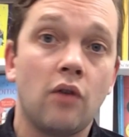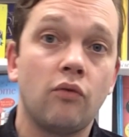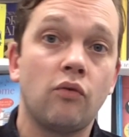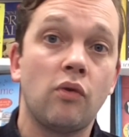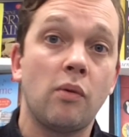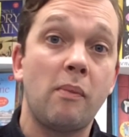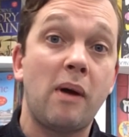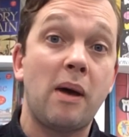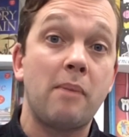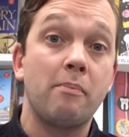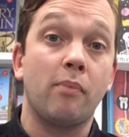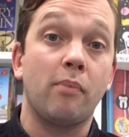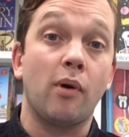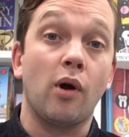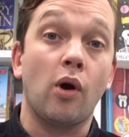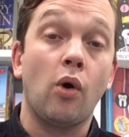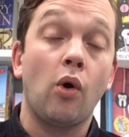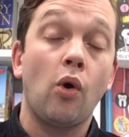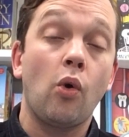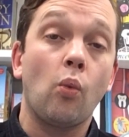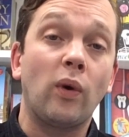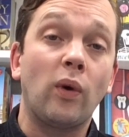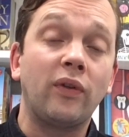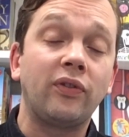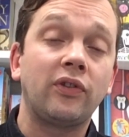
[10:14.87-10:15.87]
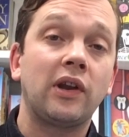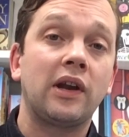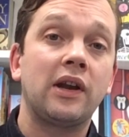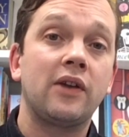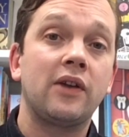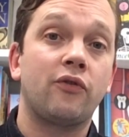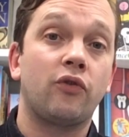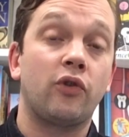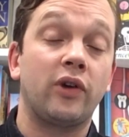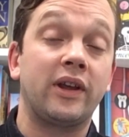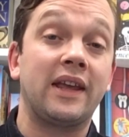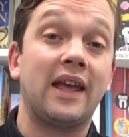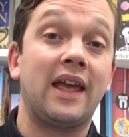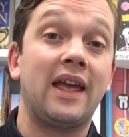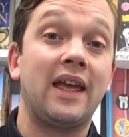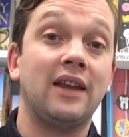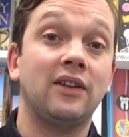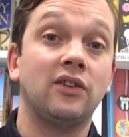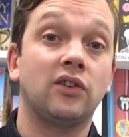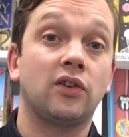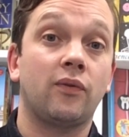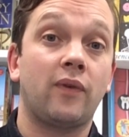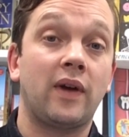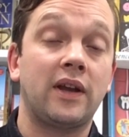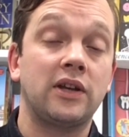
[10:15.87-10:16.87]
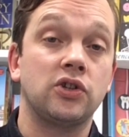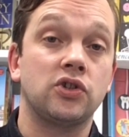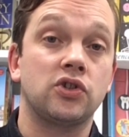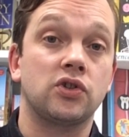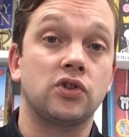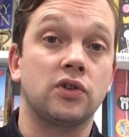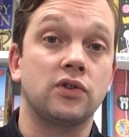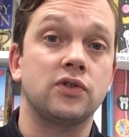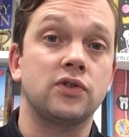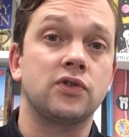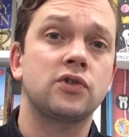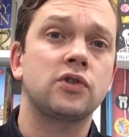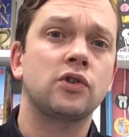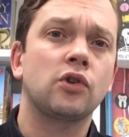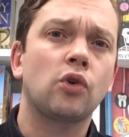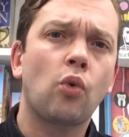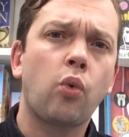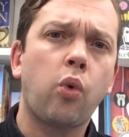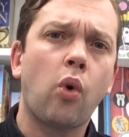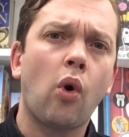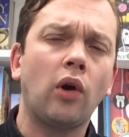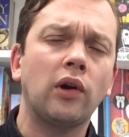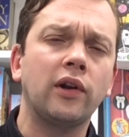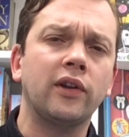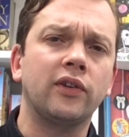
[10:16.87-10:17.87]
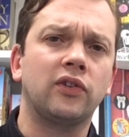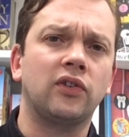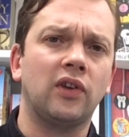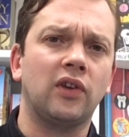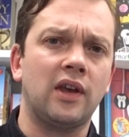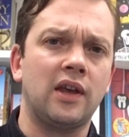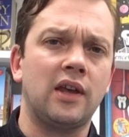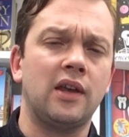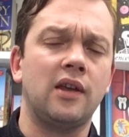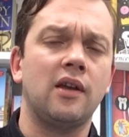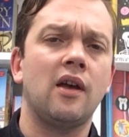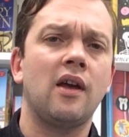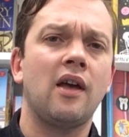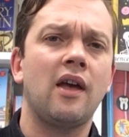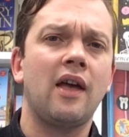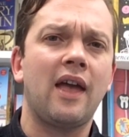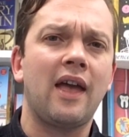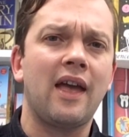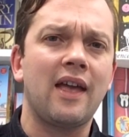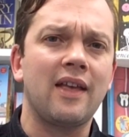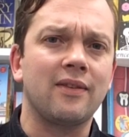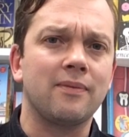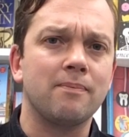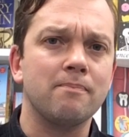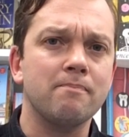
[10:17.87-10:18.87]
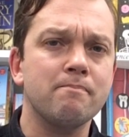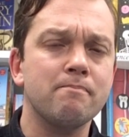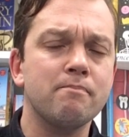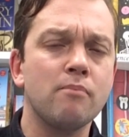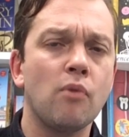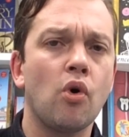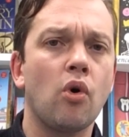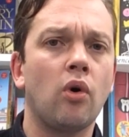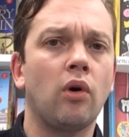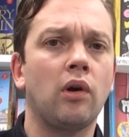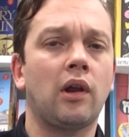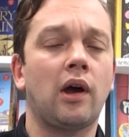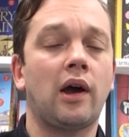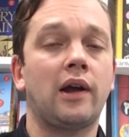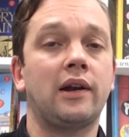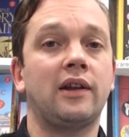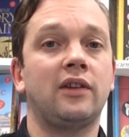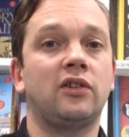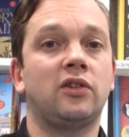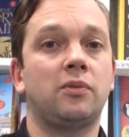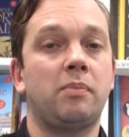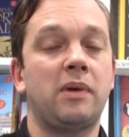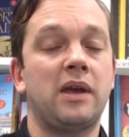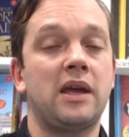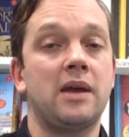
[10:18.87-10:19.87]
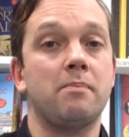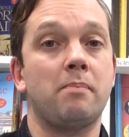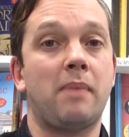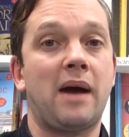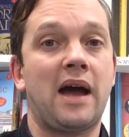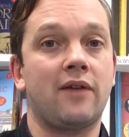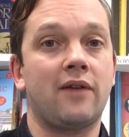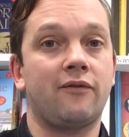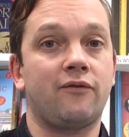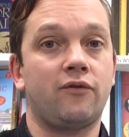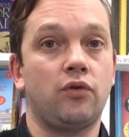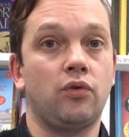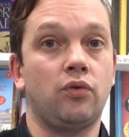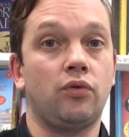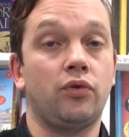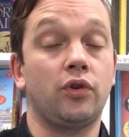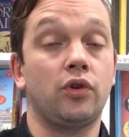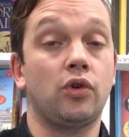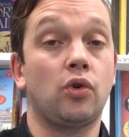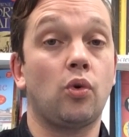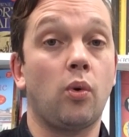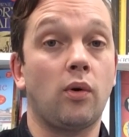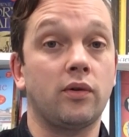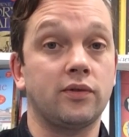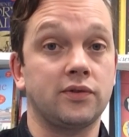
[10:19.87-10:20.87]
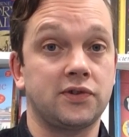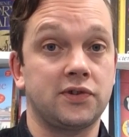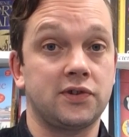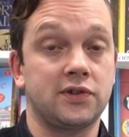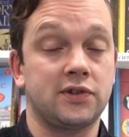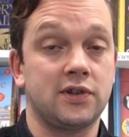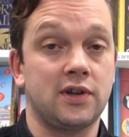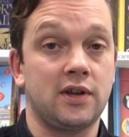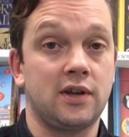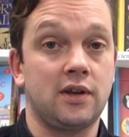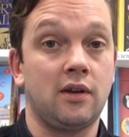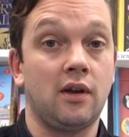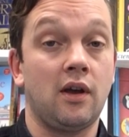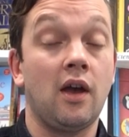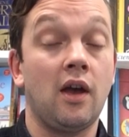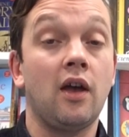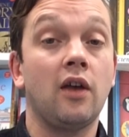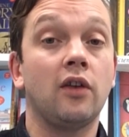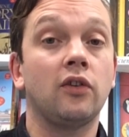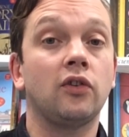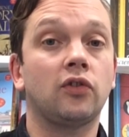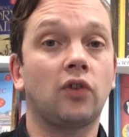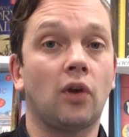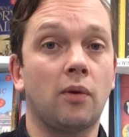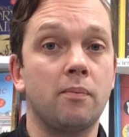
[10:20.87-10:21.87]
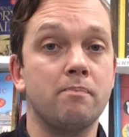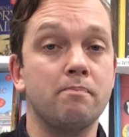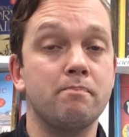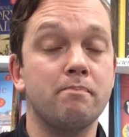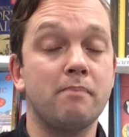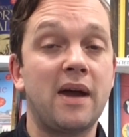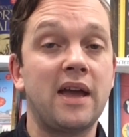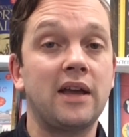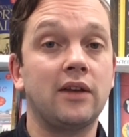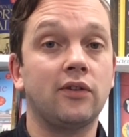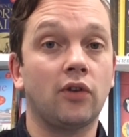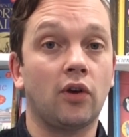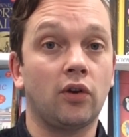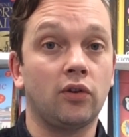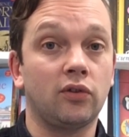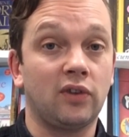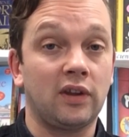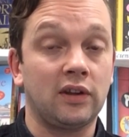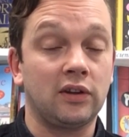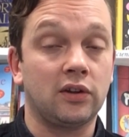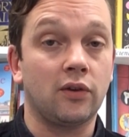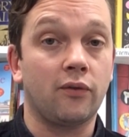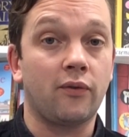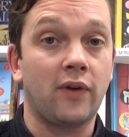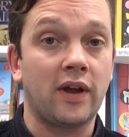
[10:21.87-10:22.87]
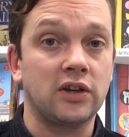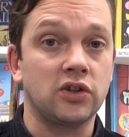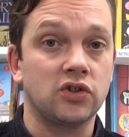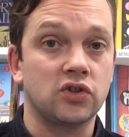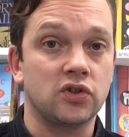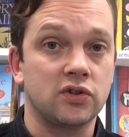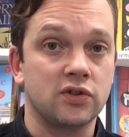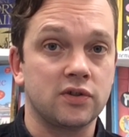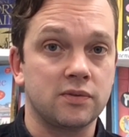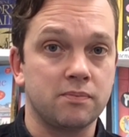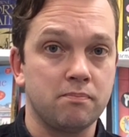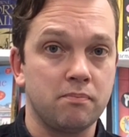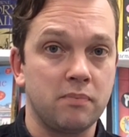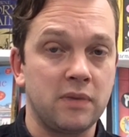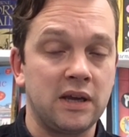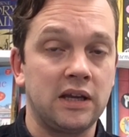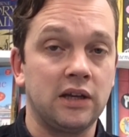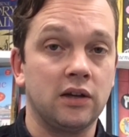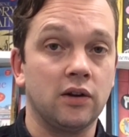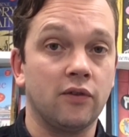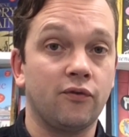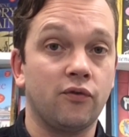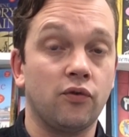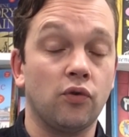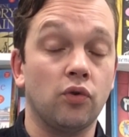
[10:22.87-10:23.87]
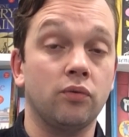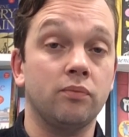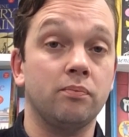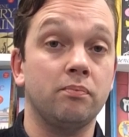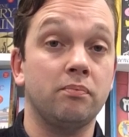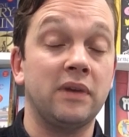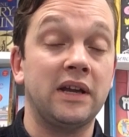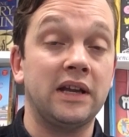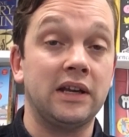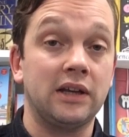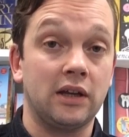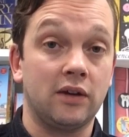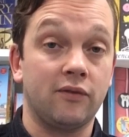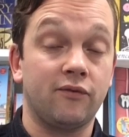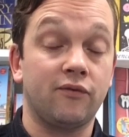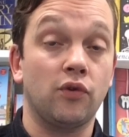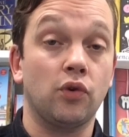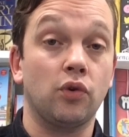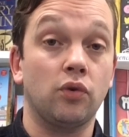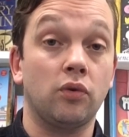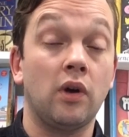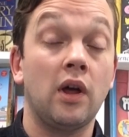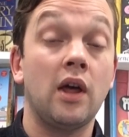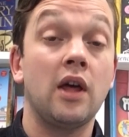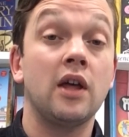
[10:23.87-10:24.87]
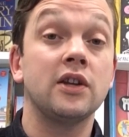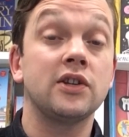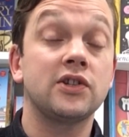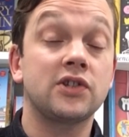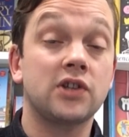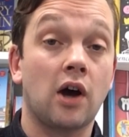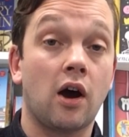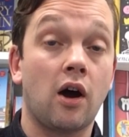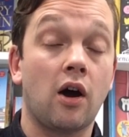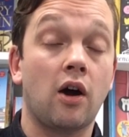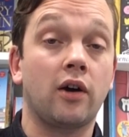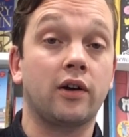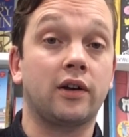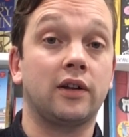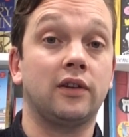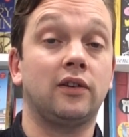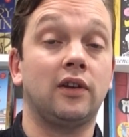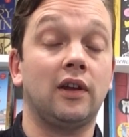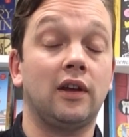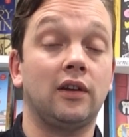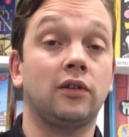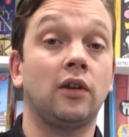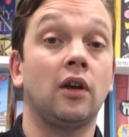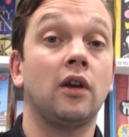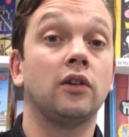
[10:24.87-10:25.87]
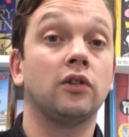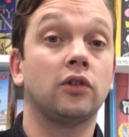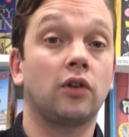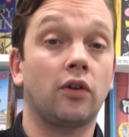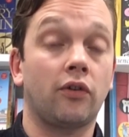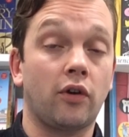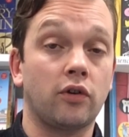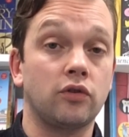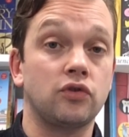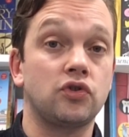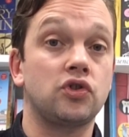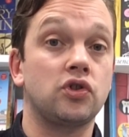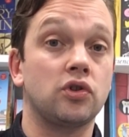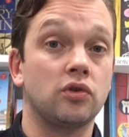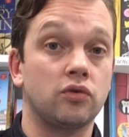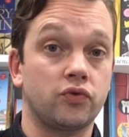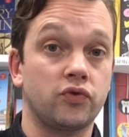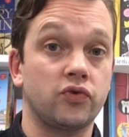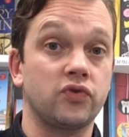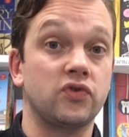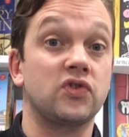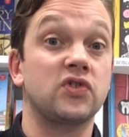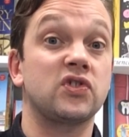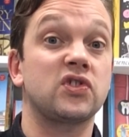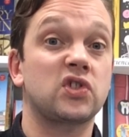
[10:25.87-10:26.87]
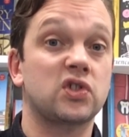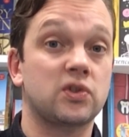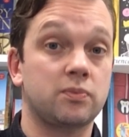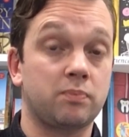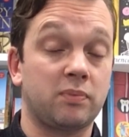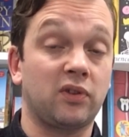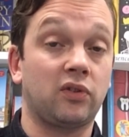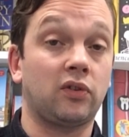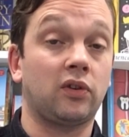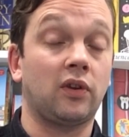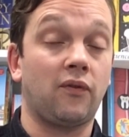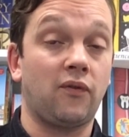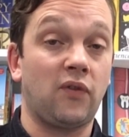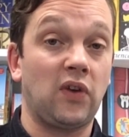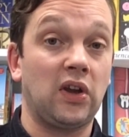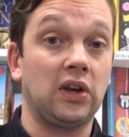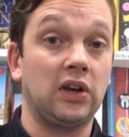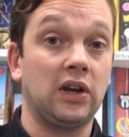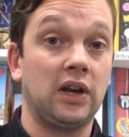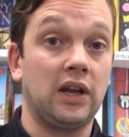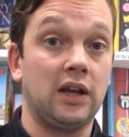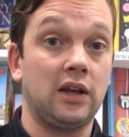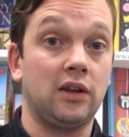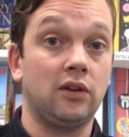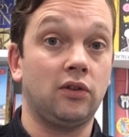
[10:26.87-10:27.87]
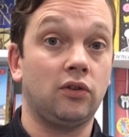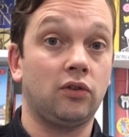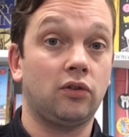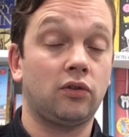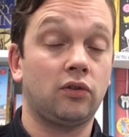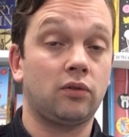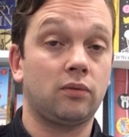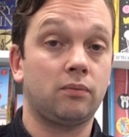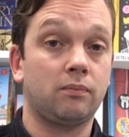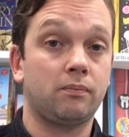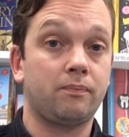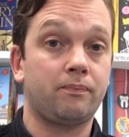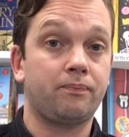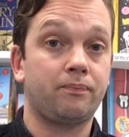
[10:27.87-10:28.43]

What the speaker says: And remember, when delivering interventions, quality is more likely to be impactful than quantity. So make those interventions meaningful, targeted to those children's specific needs.